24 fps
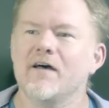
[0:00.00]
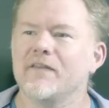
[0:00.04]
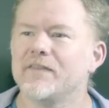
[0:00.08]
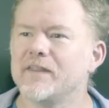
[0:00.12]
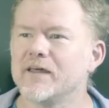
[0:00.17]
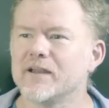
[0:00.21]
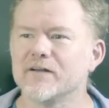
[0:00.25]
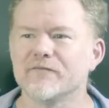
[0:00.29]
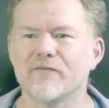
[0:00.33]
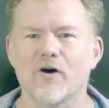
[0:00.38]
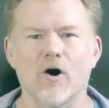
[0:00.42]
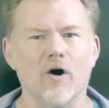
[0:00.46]

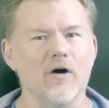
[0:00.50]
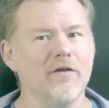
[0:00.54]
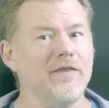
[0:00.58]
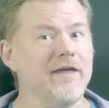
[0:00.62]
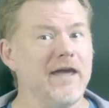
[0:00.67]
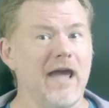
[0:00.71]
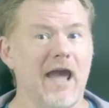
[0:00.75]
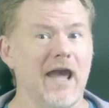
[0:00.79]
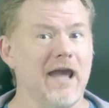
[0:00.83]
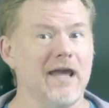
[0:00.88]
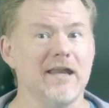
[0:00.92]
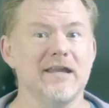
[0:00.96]
that of all
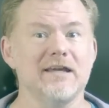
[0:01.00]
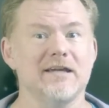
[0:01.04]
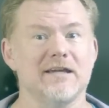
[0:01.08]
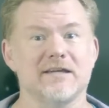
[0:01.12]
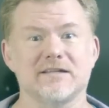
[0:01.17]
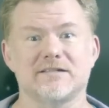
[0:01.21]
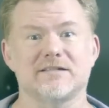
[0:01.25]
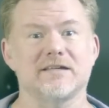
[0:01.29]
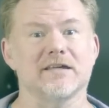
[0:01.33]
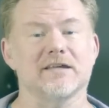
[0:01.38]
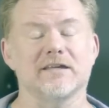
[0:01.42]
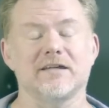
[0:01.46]
the 80
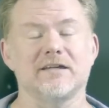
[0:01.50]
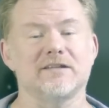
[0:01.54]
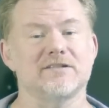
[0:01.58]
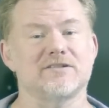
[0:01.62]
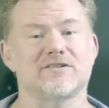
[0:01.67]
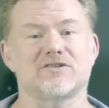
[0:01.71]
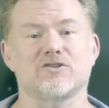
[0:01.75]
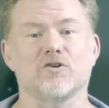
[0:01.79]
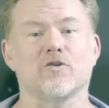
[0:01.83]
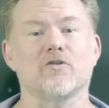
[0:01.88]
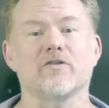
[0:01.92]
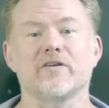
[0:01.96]
gazillion
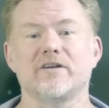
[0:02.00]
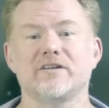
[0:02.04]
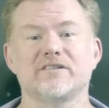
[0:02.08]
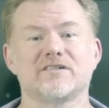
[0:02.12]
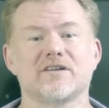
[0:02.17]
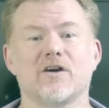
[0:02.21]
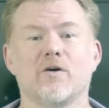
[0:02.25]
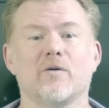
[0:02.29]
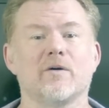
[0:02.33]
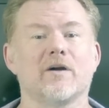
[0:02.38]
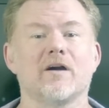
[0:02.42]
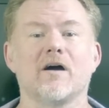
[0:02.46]
stories
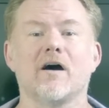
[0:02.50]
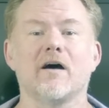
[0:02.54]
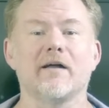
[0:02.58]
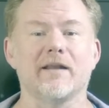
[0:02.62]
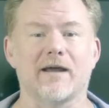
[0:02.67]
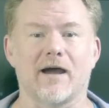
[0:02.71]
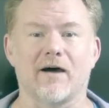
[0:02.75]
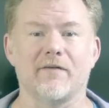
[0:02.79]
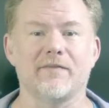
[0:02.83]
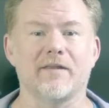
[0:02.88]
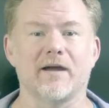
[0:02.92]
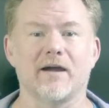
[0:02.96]
going on
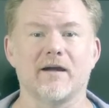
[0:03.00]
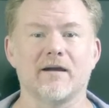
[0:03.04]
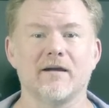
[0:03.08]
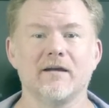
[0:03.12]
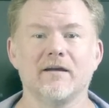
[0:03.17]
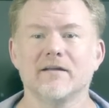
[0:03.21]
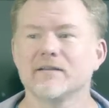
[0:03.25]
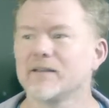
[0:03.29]
out there,